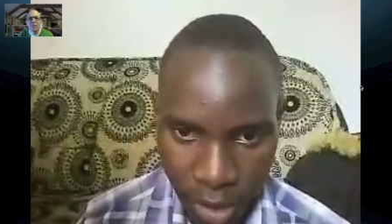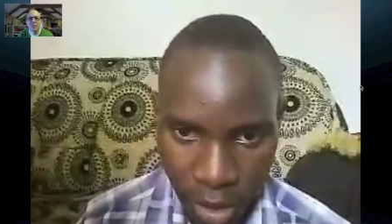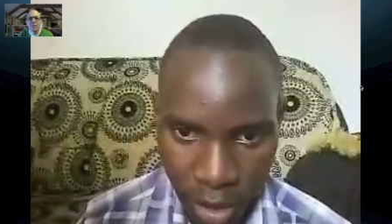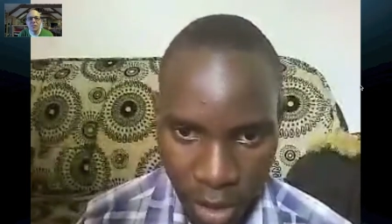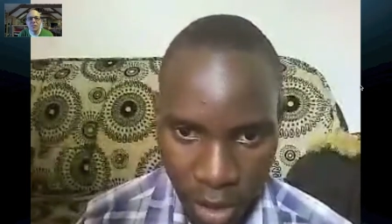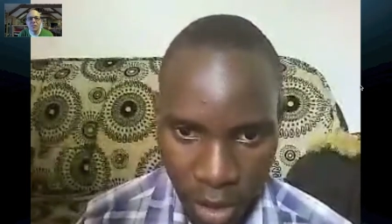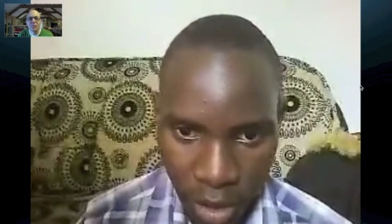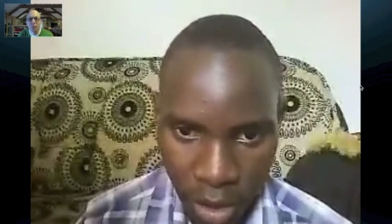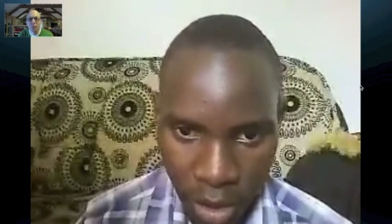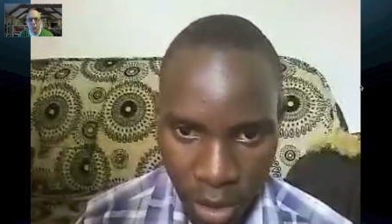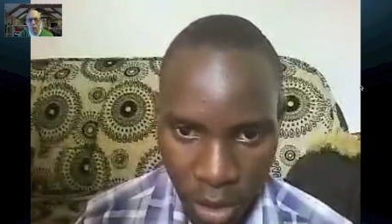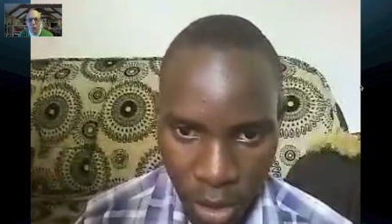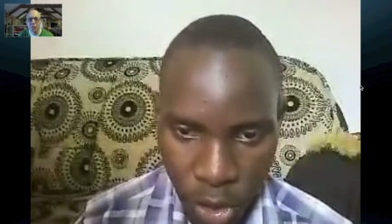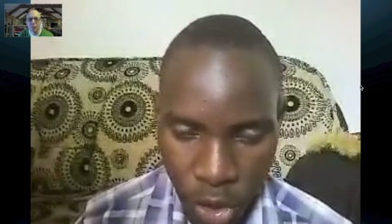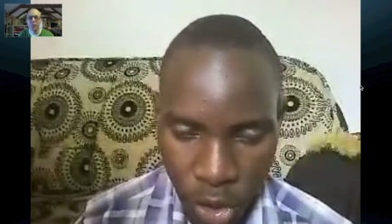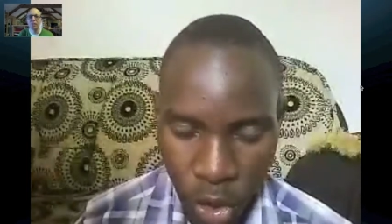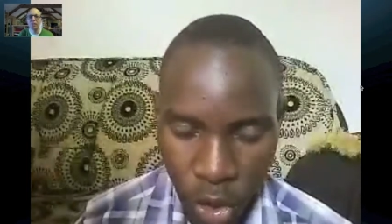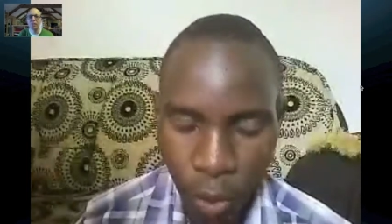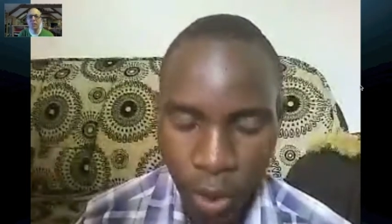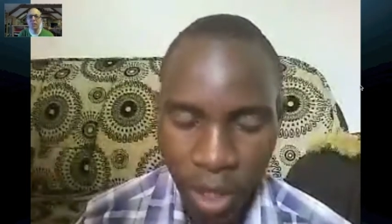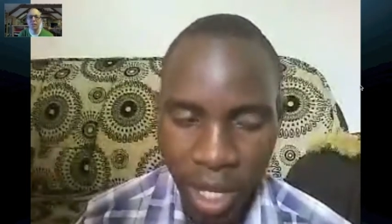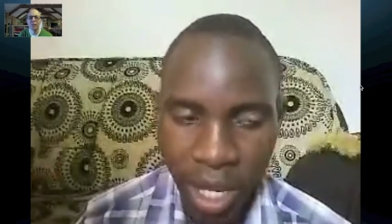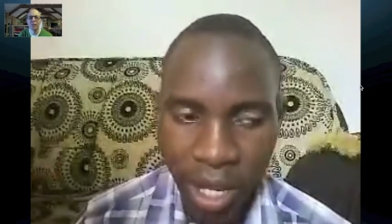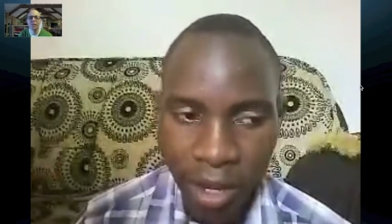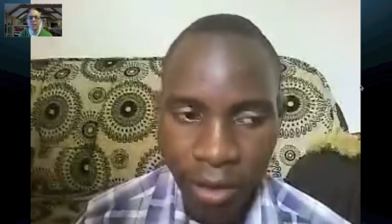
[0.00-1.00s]
One year, so
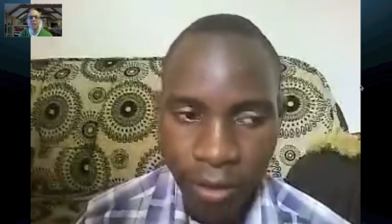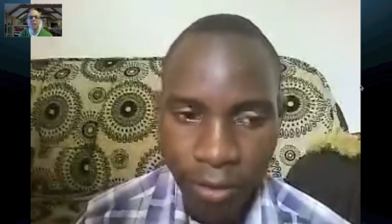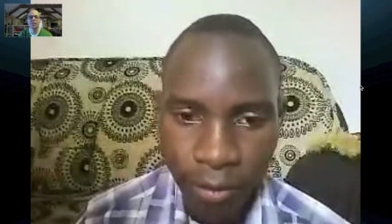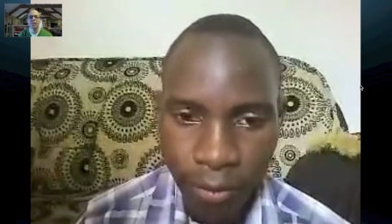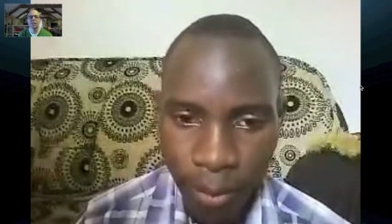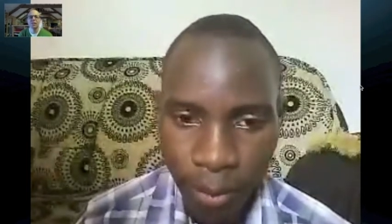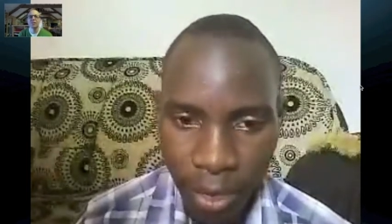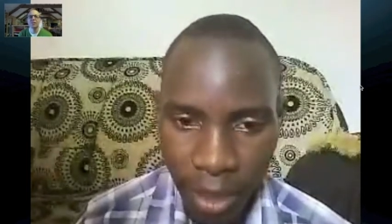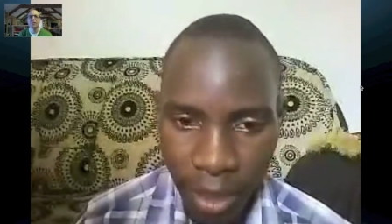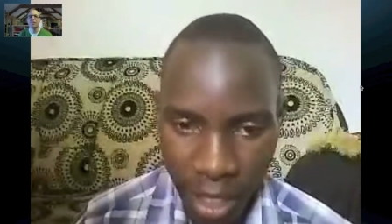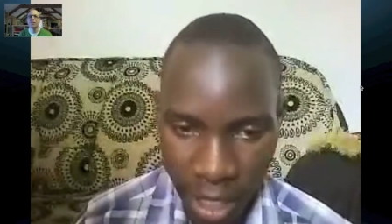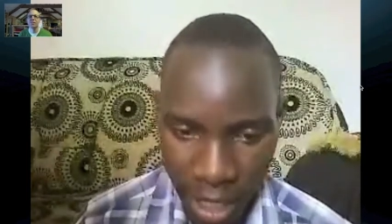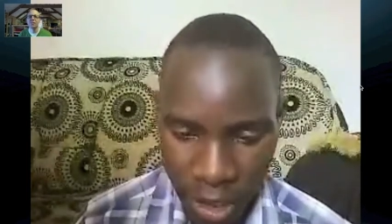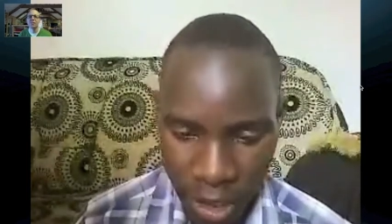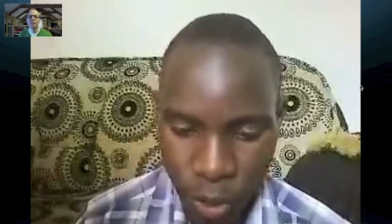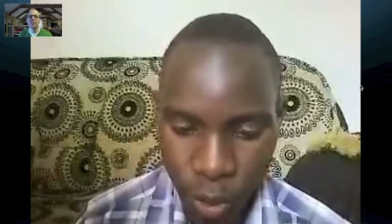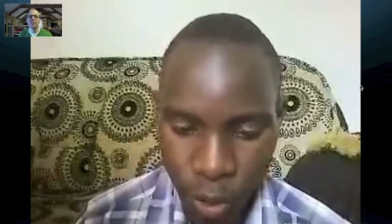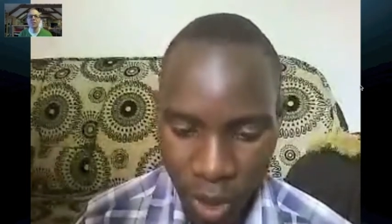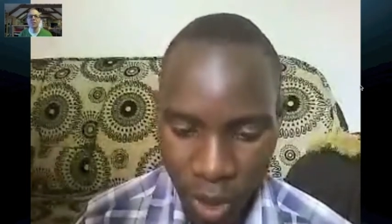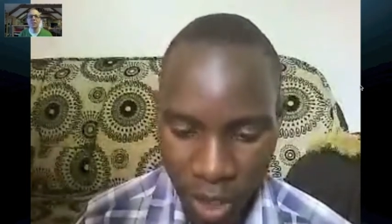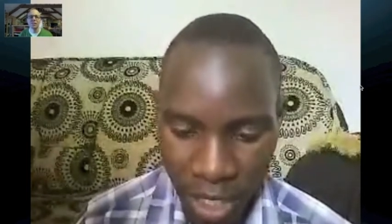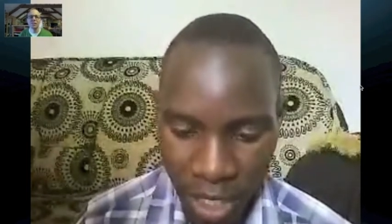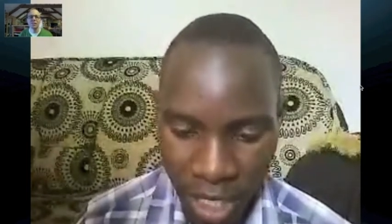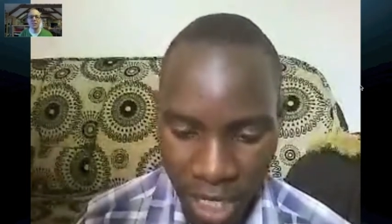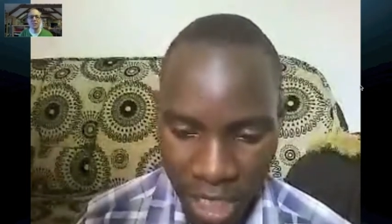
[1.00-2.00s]
have, okay. Yes,
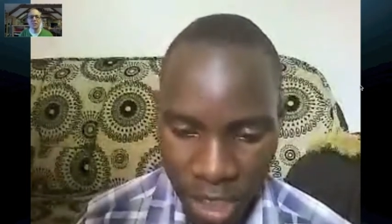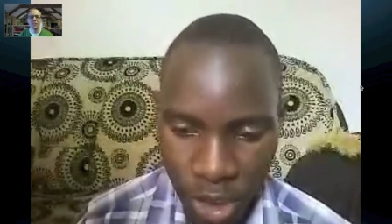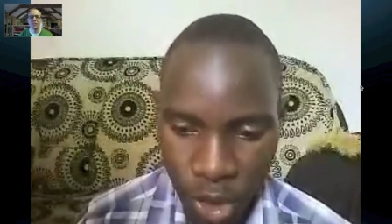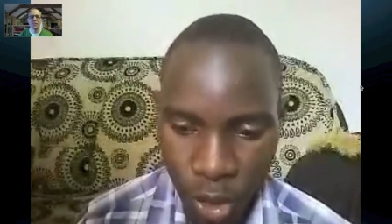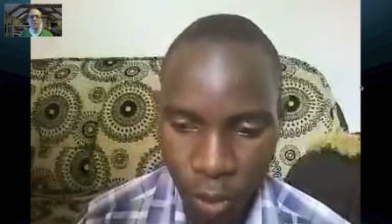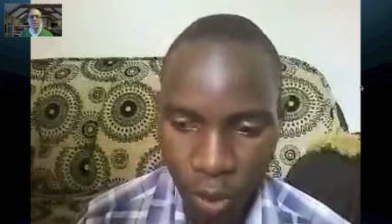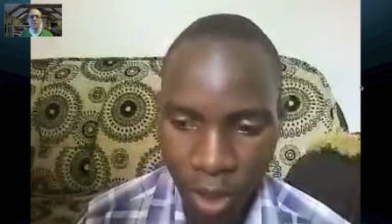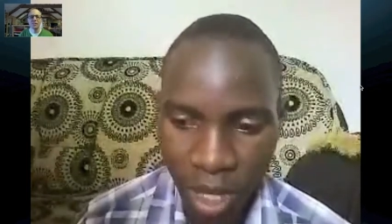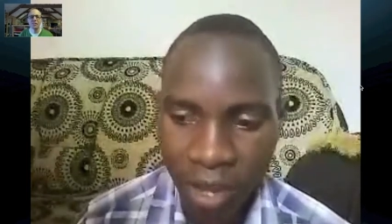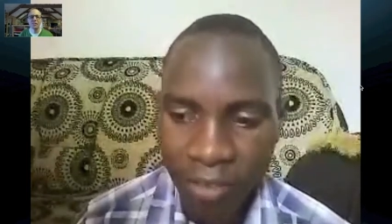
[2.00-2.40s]
one year. So we